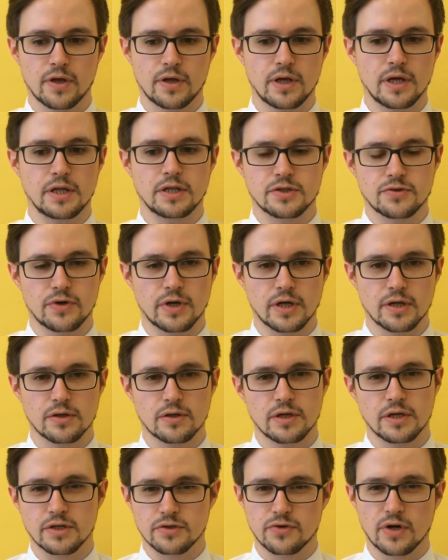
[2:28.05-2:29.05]

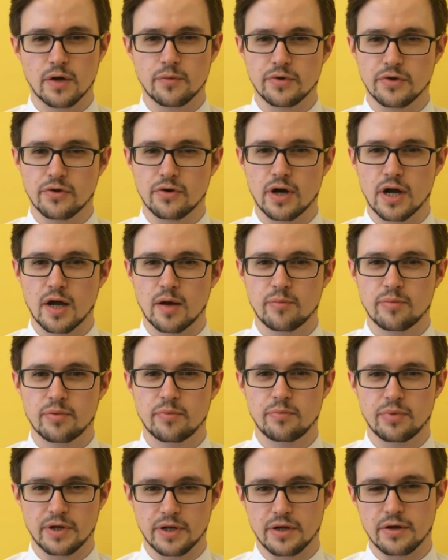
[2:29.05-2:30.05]
interact with your
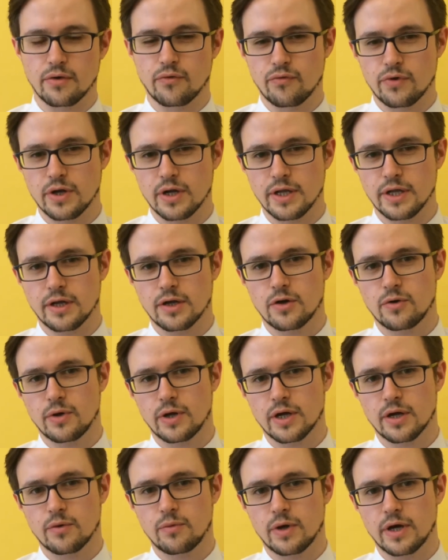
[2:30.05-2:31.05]
app, but in a really
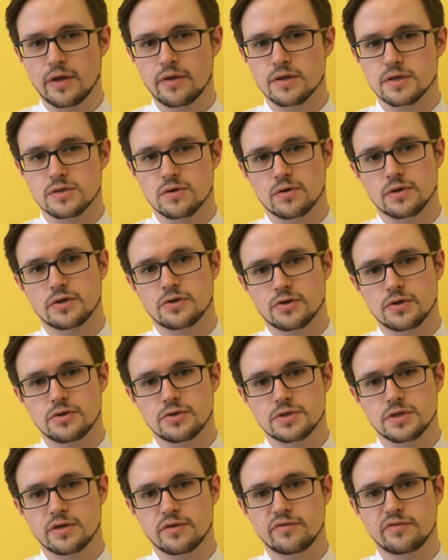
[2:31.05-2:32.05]
quick way that's not
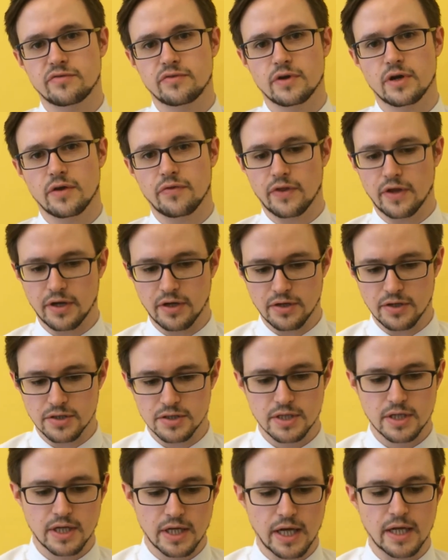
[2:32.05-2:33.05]
intrusive, and they can
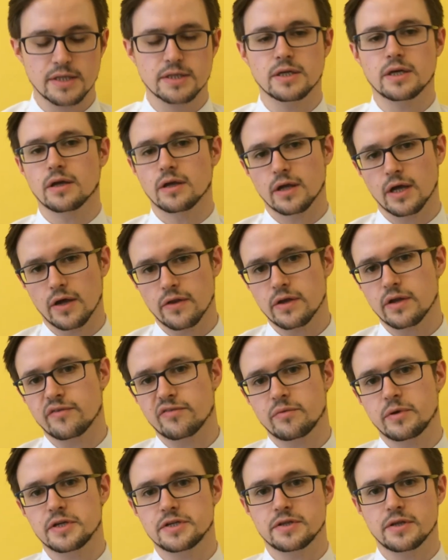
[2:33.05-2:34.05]
just get in, get the
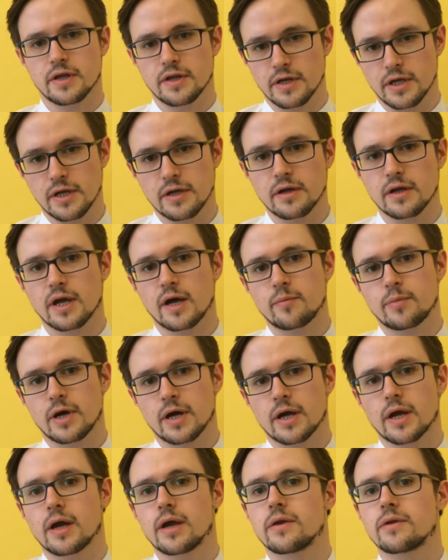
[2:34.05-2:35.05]
information they need and get
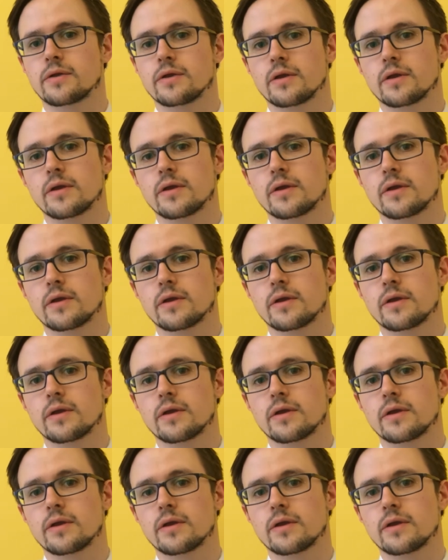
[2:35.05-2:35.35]
back out.